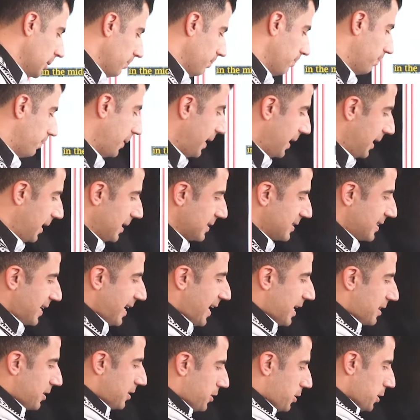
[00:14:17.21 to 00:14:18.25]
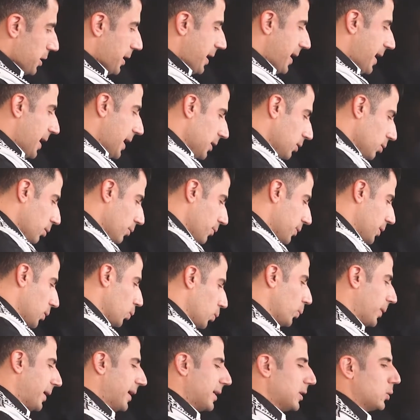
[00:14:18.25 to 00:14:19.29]
But at the end of the
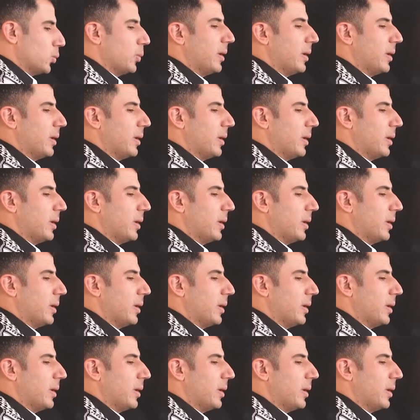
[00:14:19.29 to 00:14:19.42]
word,